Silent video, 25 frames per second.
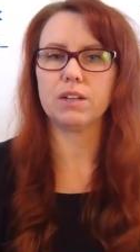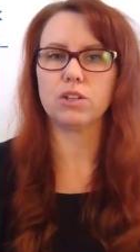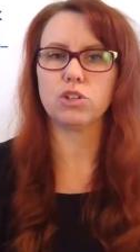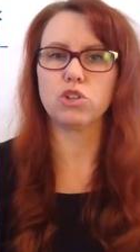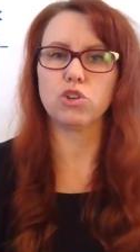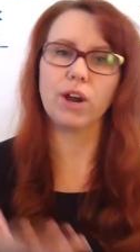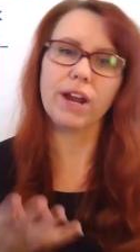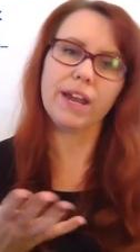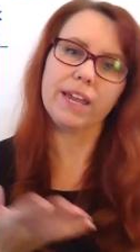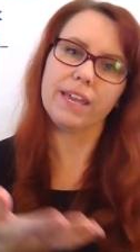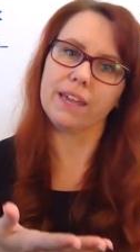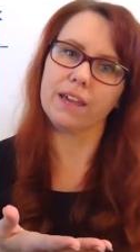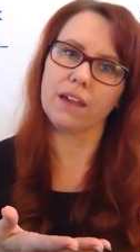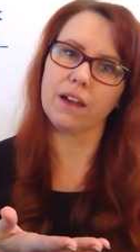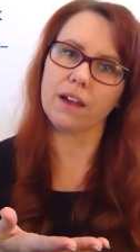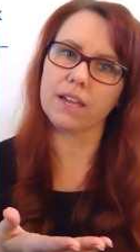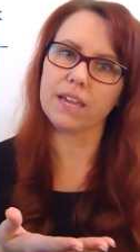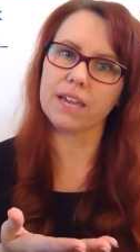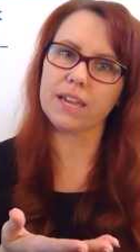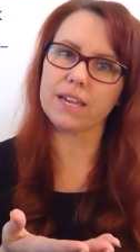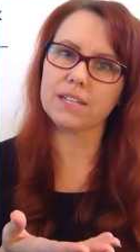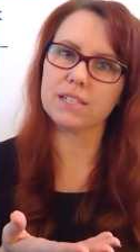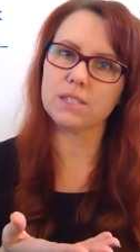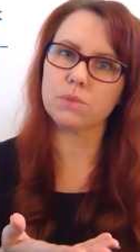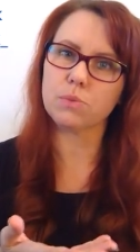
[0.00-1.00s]
tracking, I
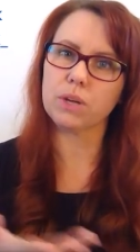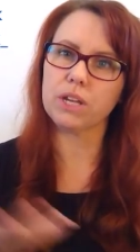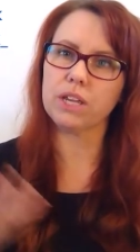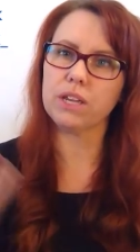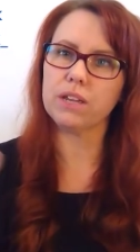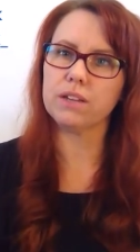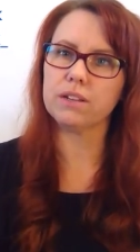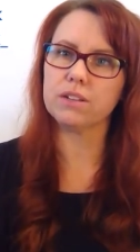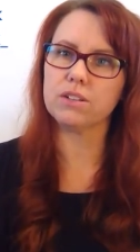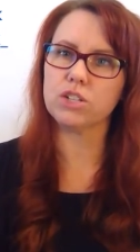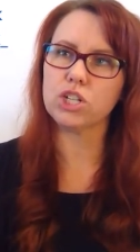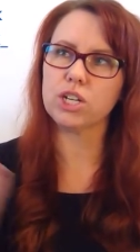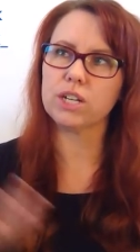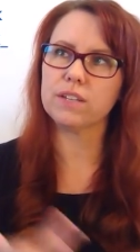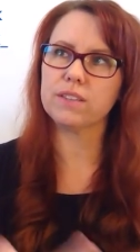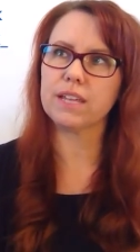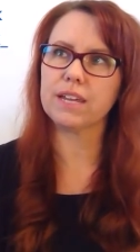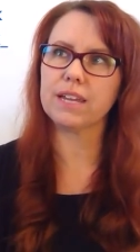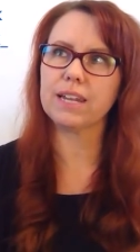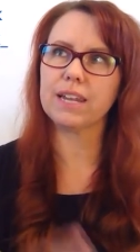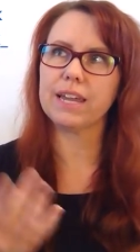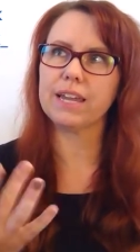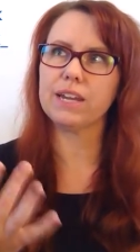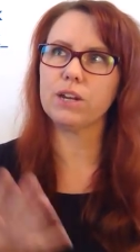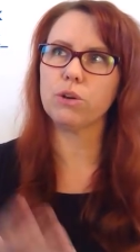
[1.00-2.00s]
guess, where you can check
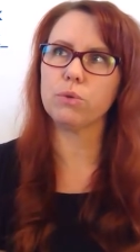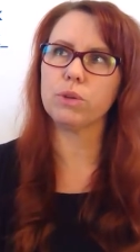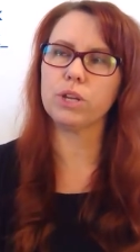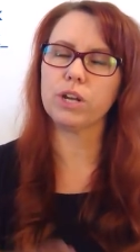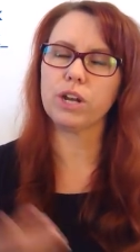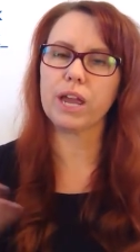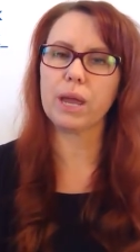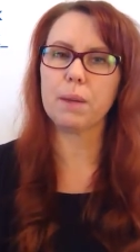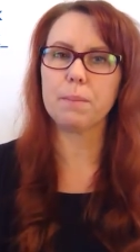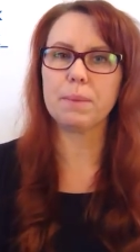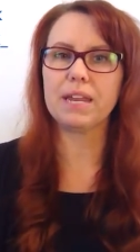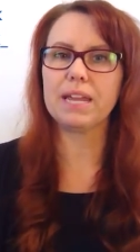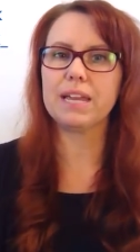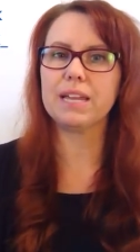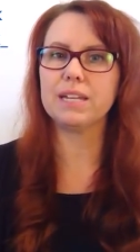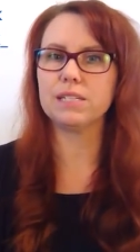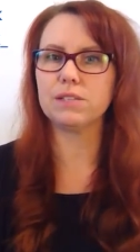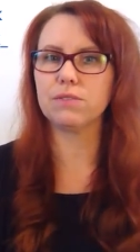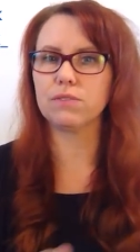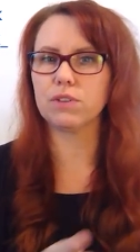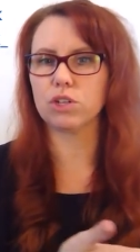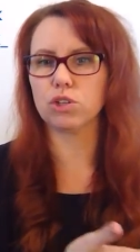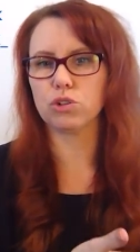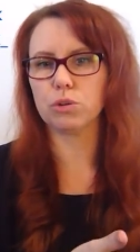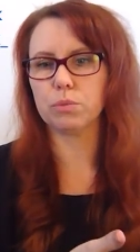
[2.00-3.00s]
that later, you know, how many kids
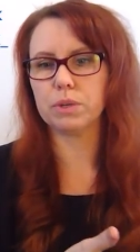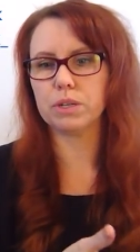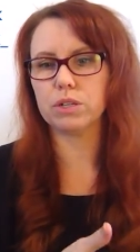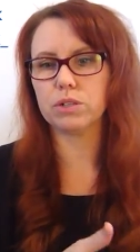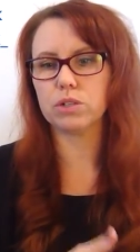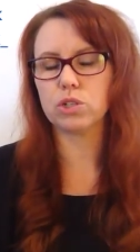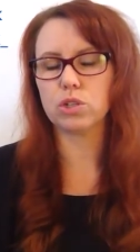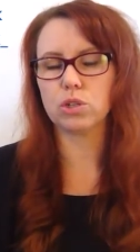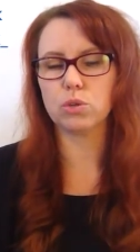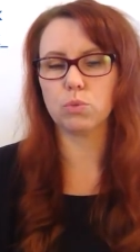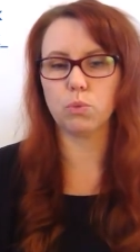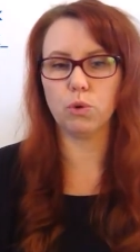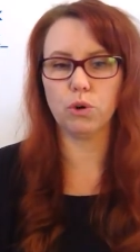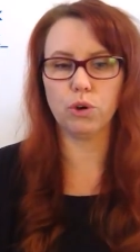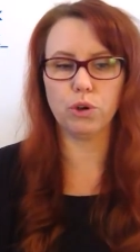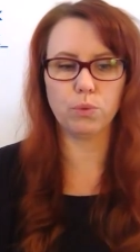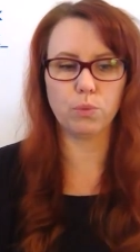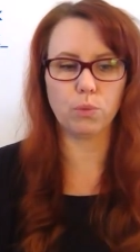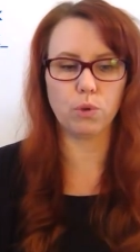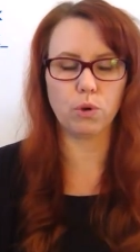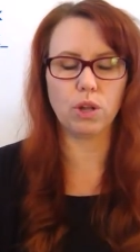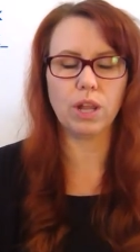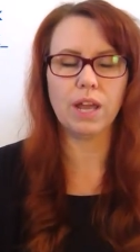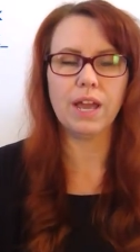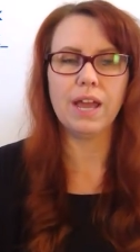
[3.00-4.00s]
have contributed to the
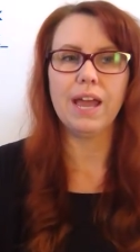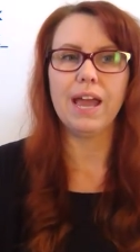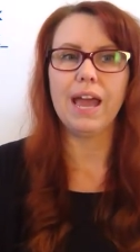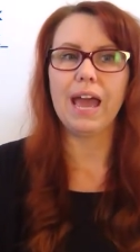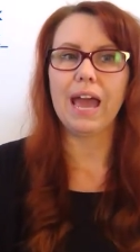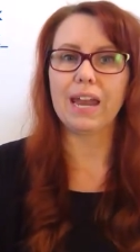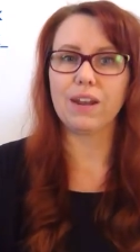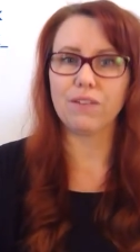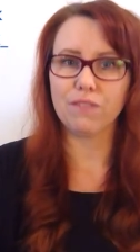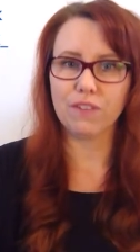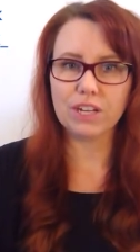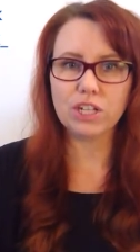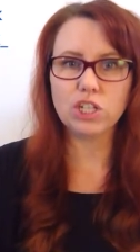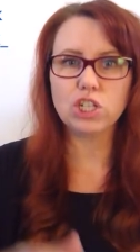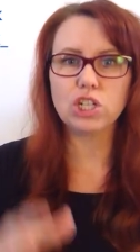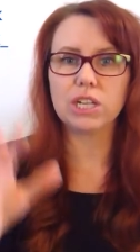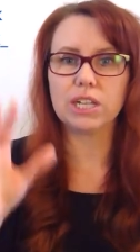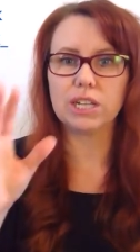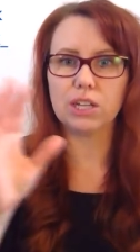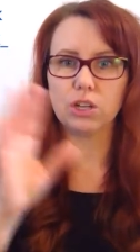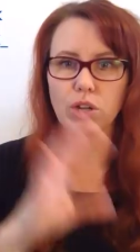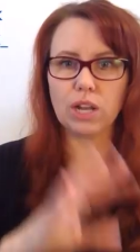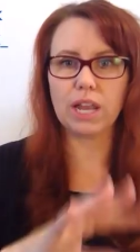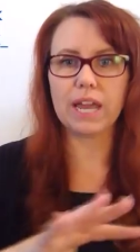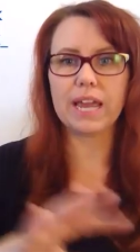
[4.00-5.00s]
word wall. And
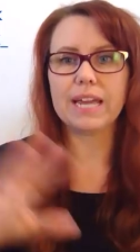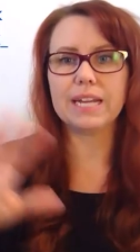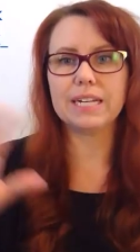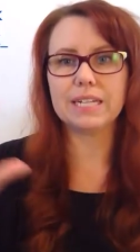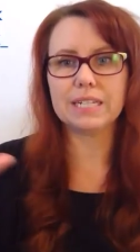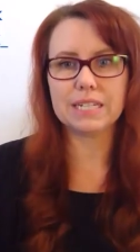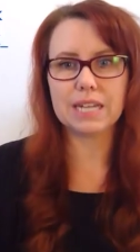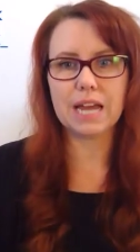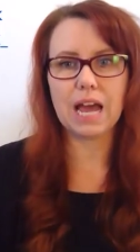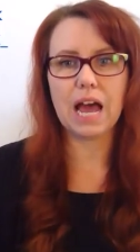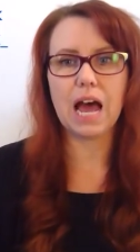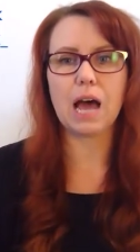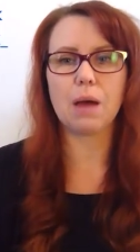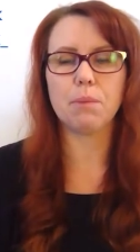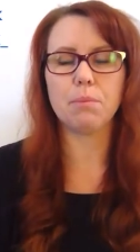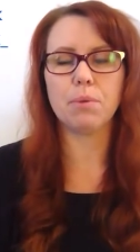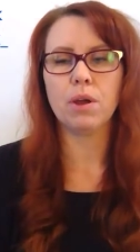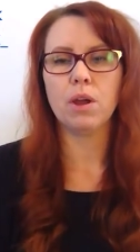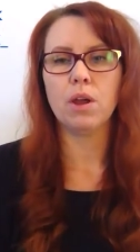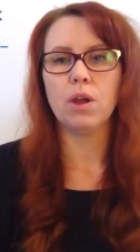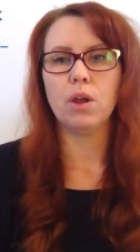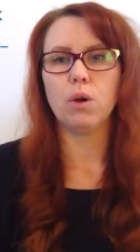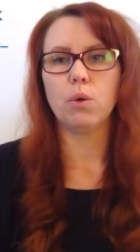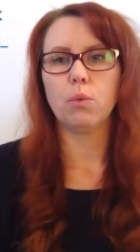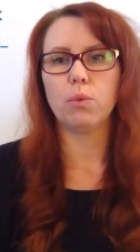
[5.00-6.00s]
eventually you'll end
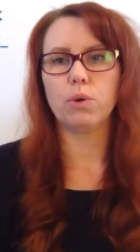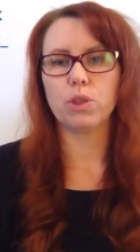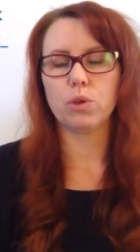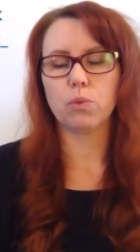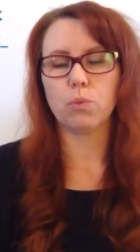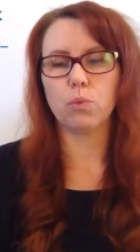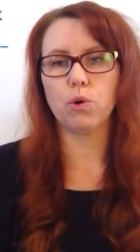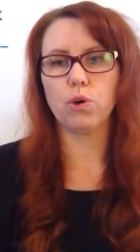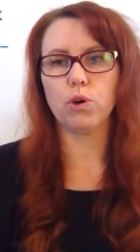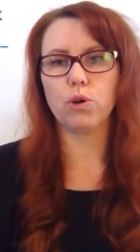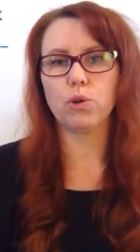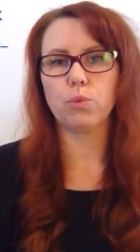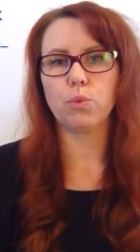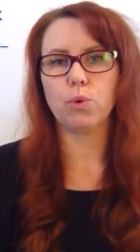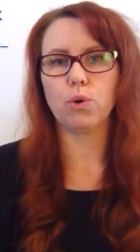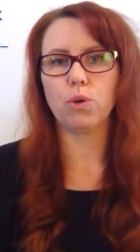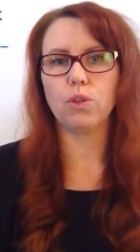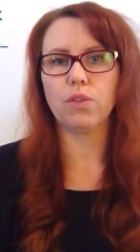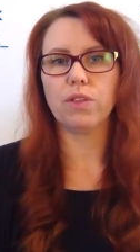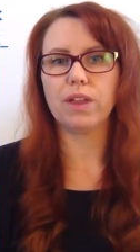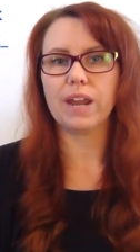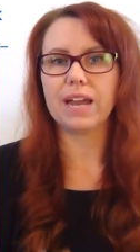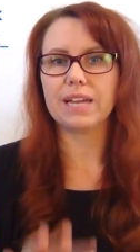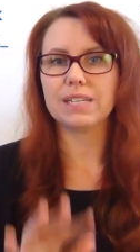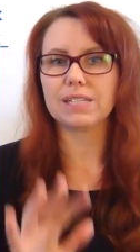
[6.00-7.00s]
up with a word
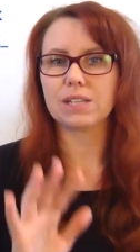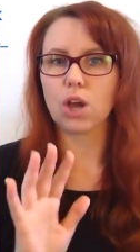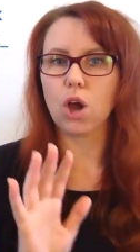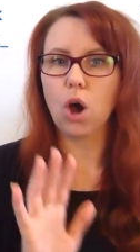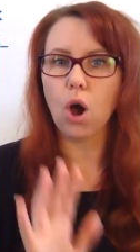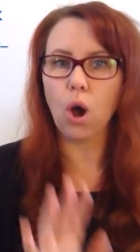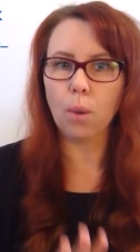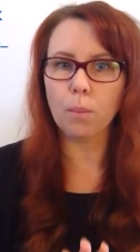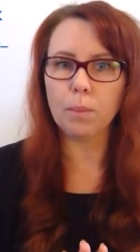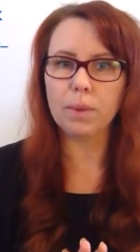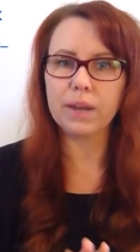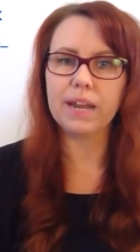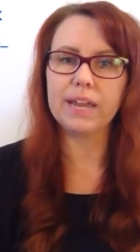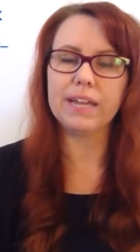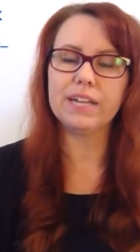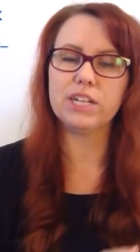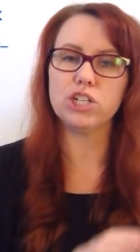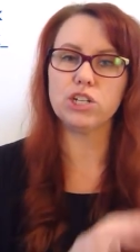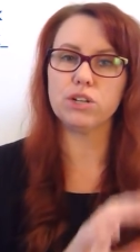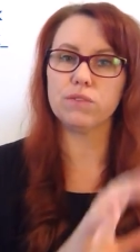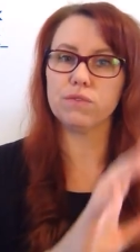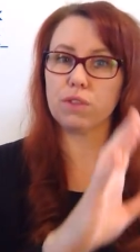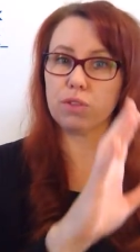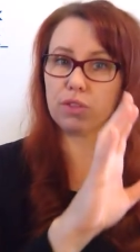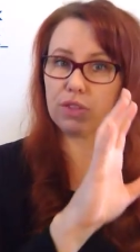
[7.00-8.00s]
wall that has a
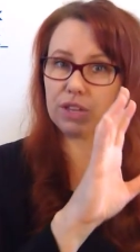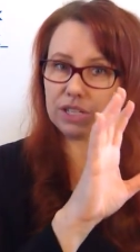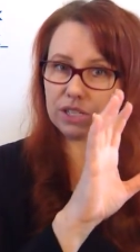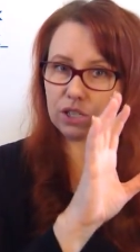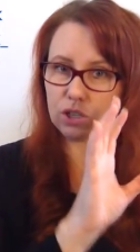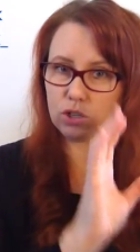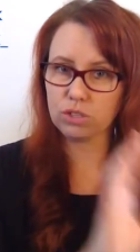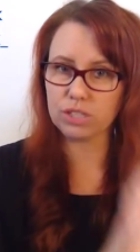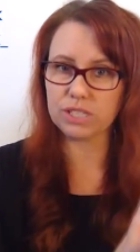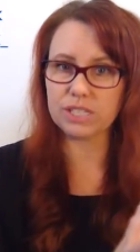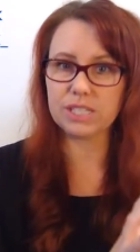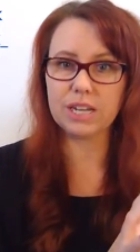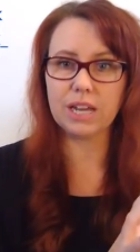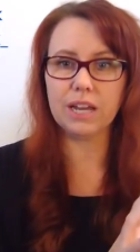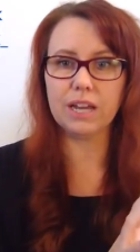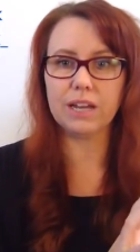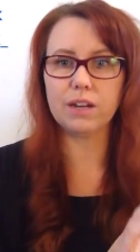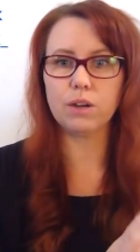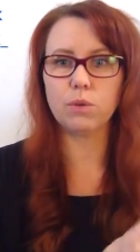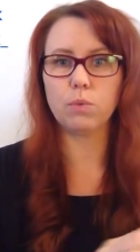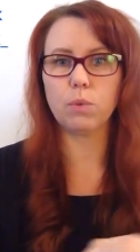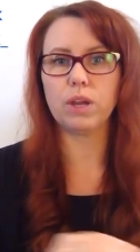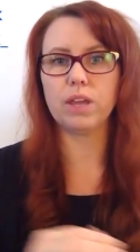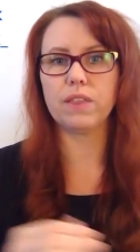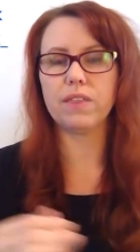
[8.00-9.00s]
combination of the things that you
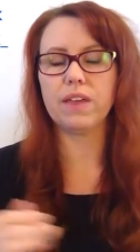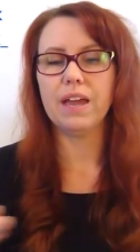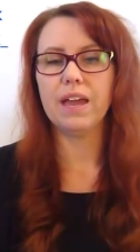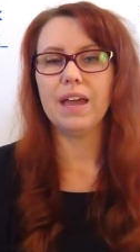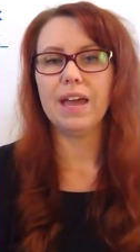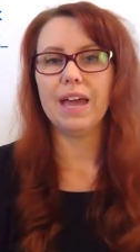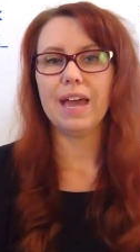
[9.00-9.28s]
started with